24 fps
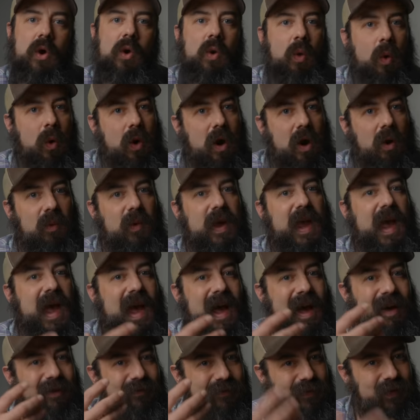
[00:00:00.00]
or we
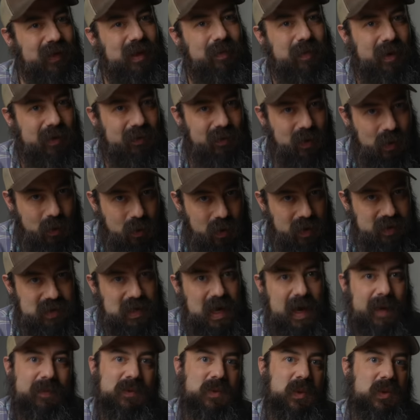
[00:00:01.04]
have limited record
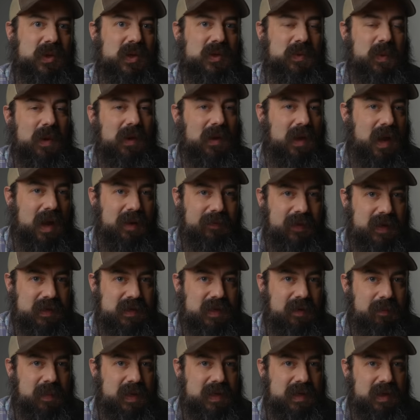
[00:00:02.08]
times, which is what a lot of us
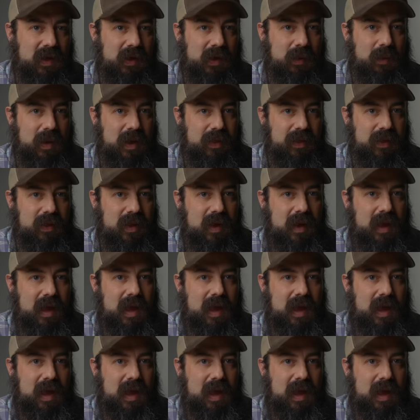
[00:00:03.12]
have been dealing with.